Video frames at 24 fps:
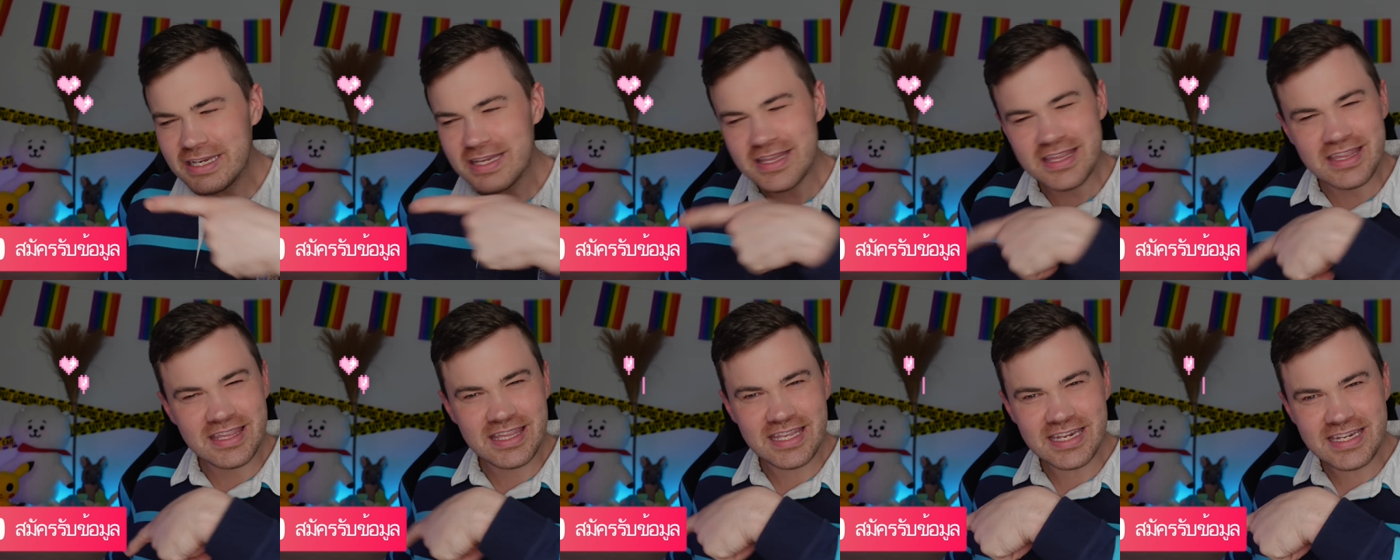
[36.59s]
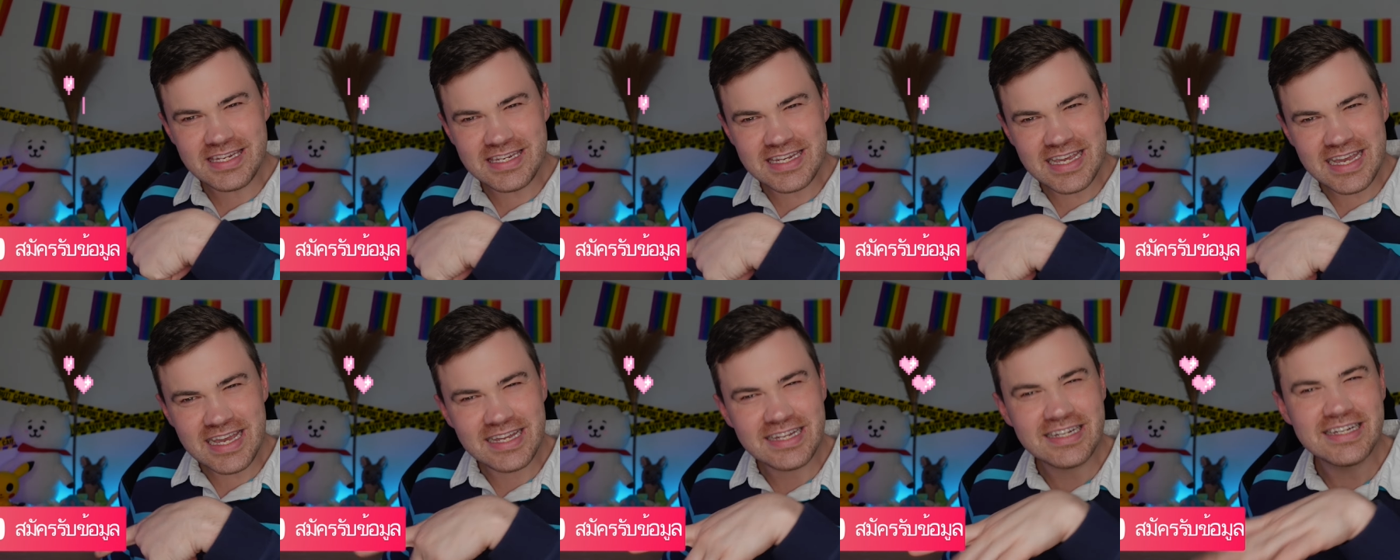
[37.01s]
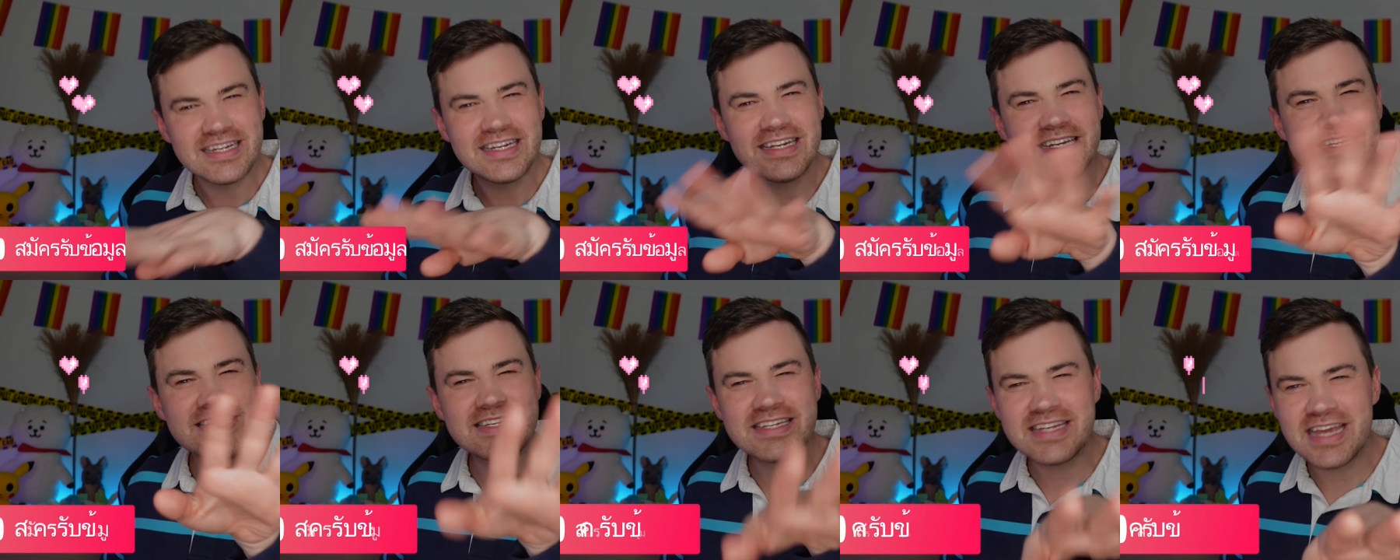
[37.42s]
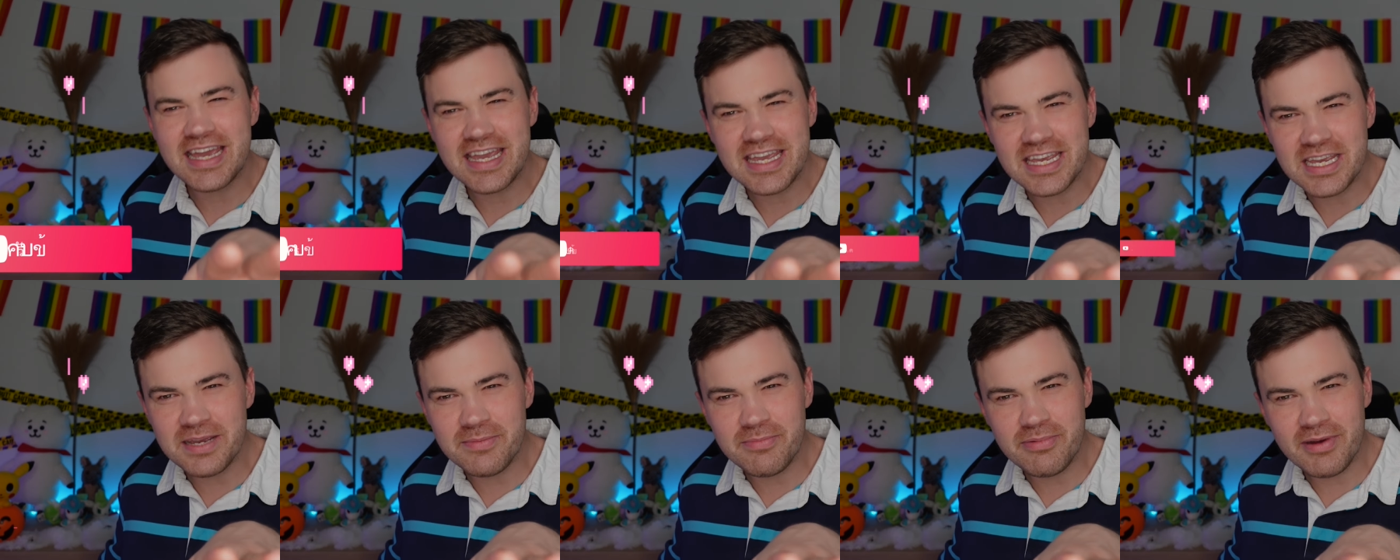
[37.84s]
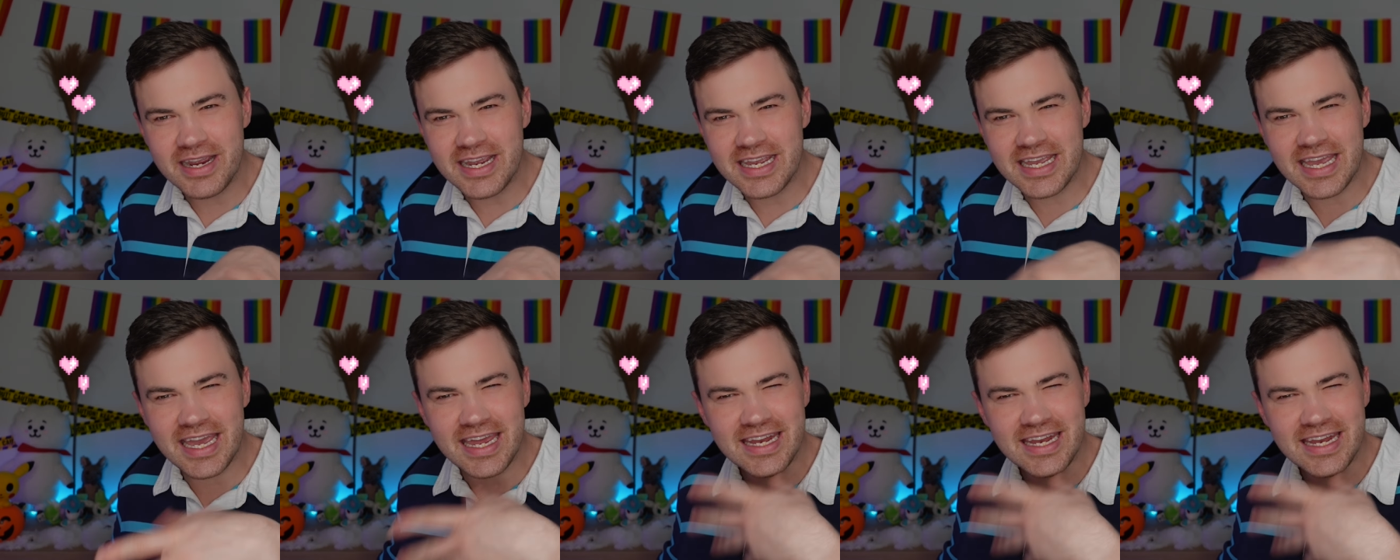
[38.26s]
Sit down, take a break,